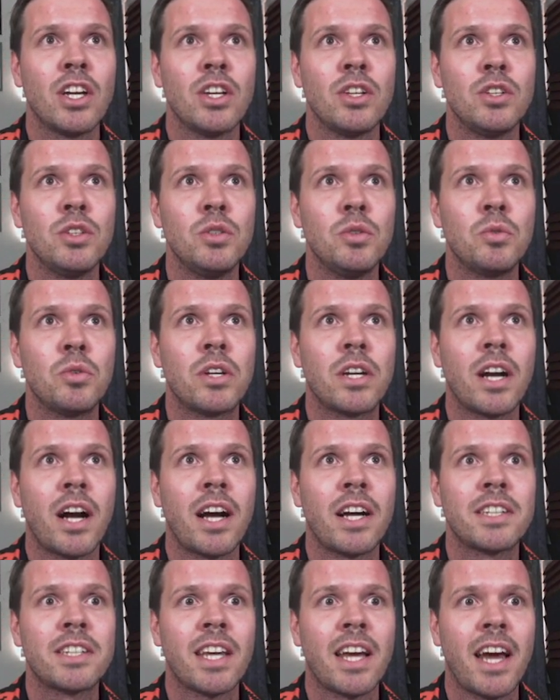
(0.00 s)
you
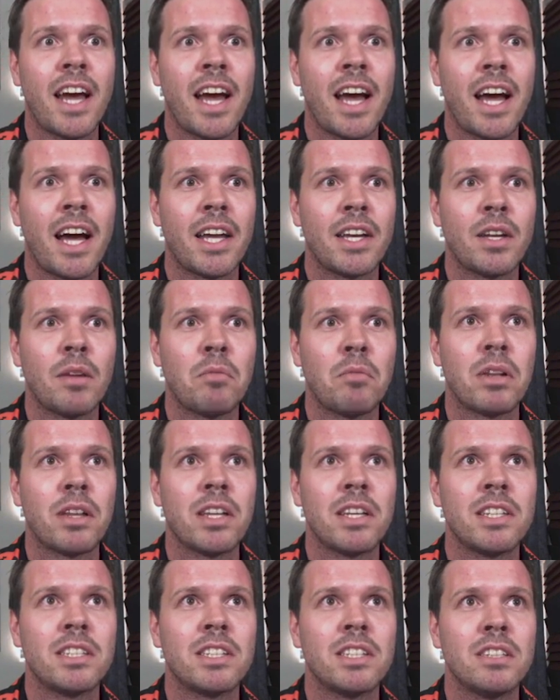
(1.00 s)
got to add
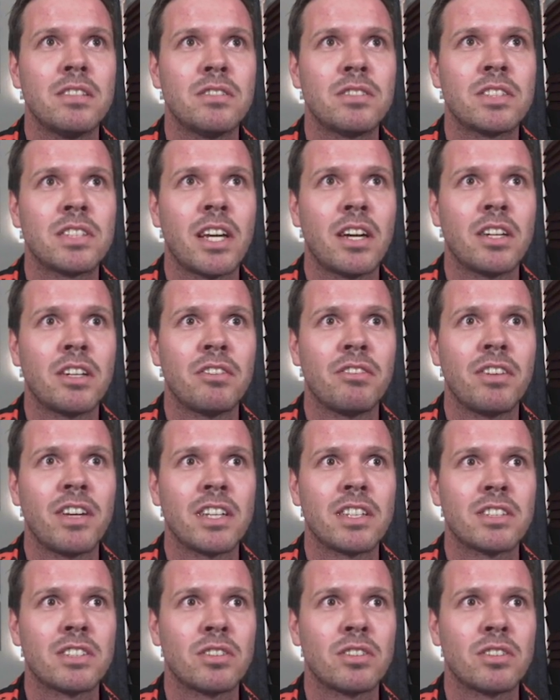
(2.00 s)
plenty of sound effects.